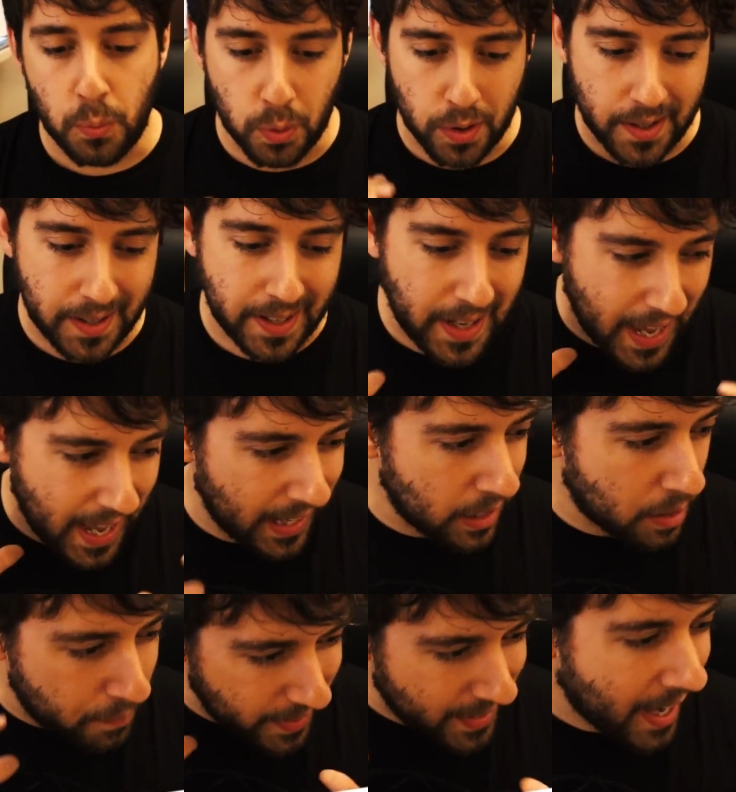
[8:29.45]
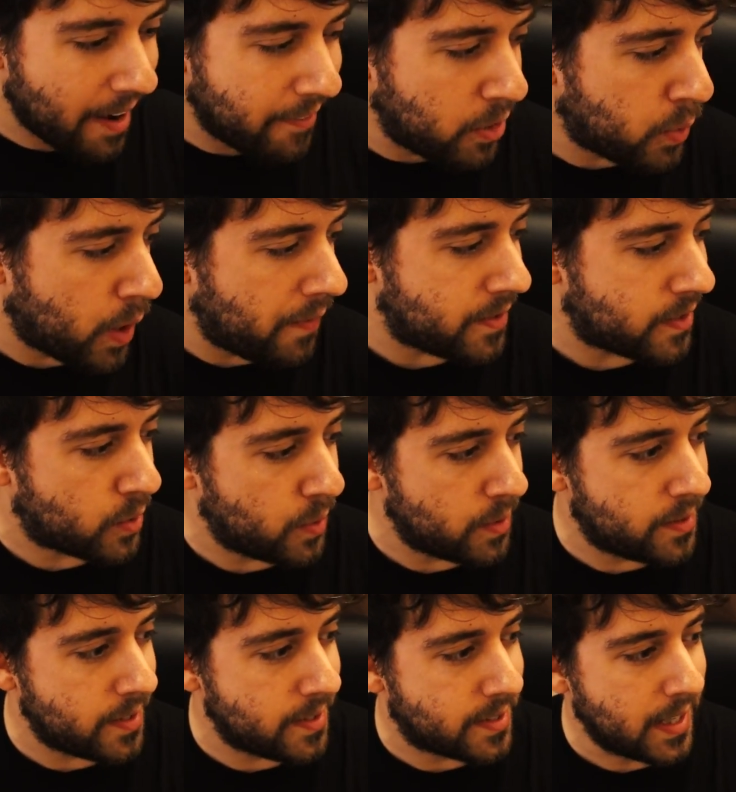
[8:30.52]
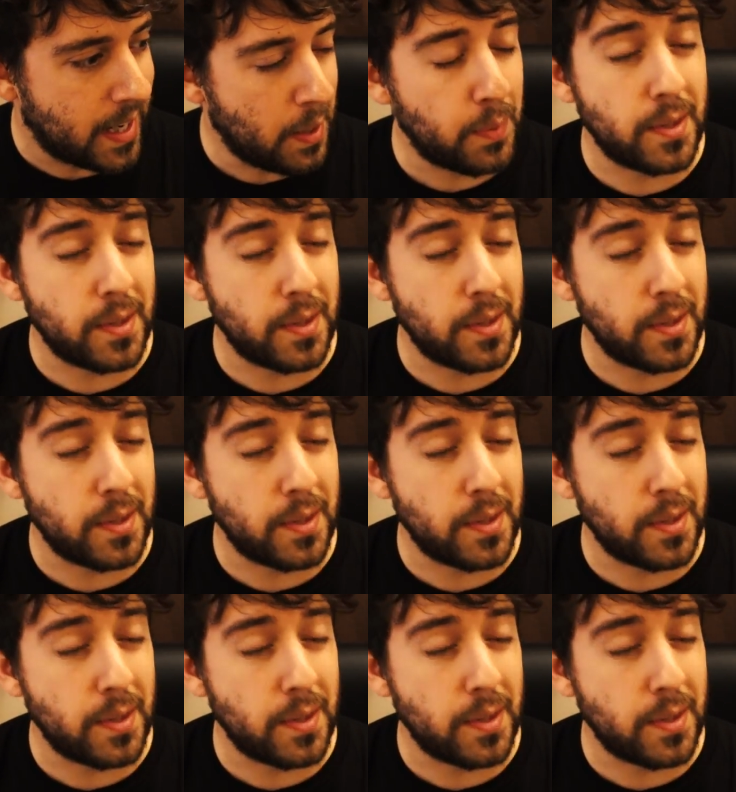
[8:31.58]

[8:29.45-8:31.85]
Wouldn't get a little bit carried away with his touches,